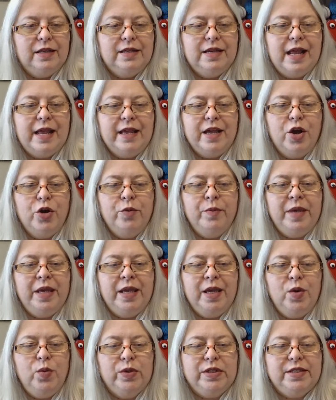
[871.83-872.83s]

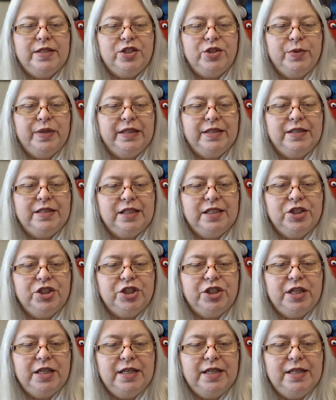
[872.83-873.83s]
Naomi was doing
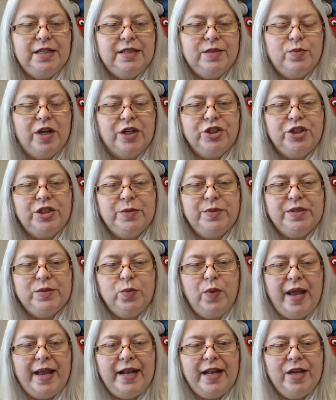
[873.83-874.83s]
dishes while she
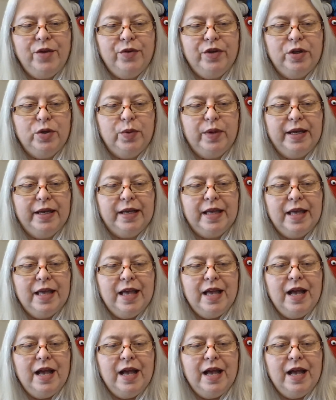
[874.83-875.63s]
was waiting real quick.